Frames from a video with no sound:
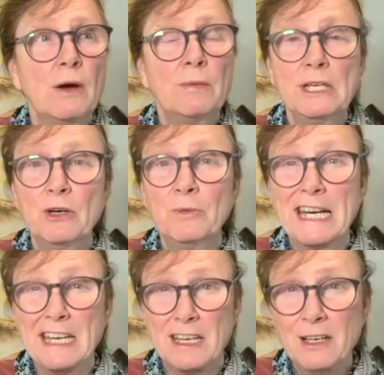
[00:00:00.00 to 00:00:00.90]
We know what
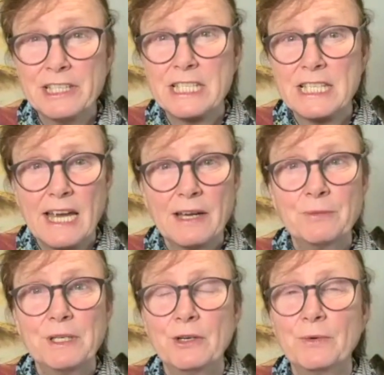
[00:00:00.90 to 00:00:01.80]
it looks like.
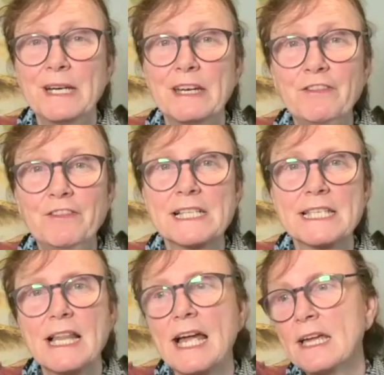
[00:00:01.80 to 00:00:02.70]
We know what it
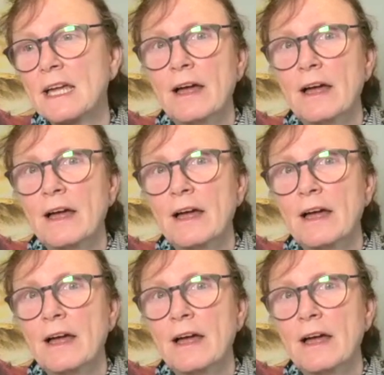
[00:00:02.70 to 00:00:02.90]
feels like.